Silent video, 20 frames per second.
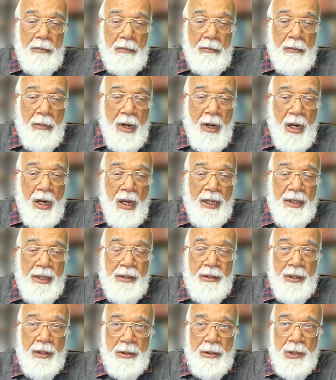
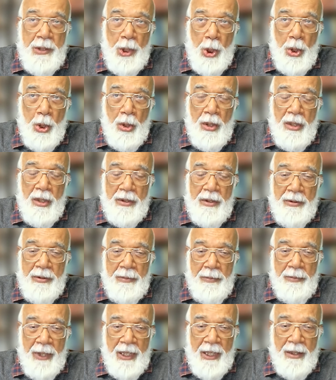mind does not
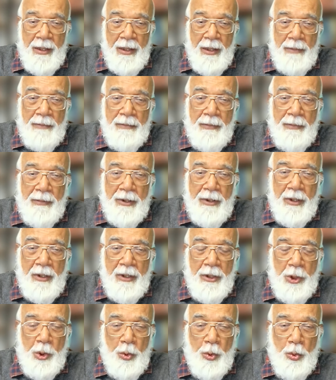become
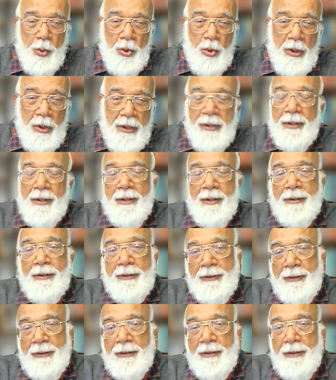the doer